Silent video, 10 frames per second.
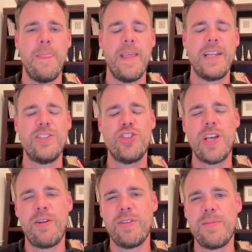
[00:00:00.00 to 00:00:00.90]
They
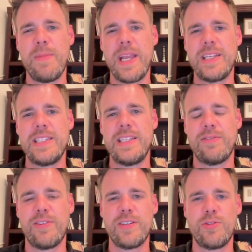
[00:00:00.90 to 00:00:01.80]
generally make
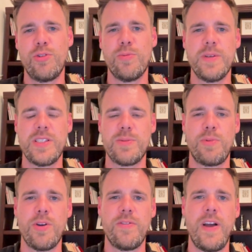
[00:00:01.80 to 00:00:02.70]
different Google Business
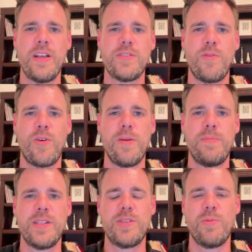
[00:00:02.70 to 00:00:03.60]
Profiles for it,
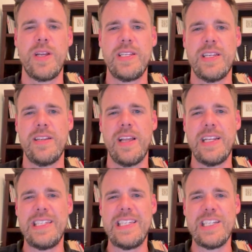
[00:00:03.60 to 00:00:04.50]
but it's a way to
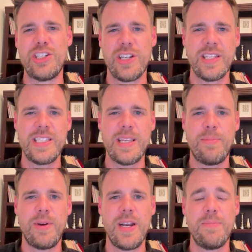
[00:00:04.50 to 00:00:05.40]
additionally
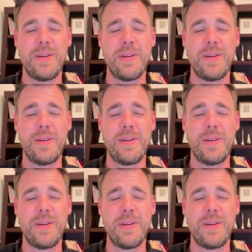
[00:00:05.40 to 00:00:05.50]
separate it.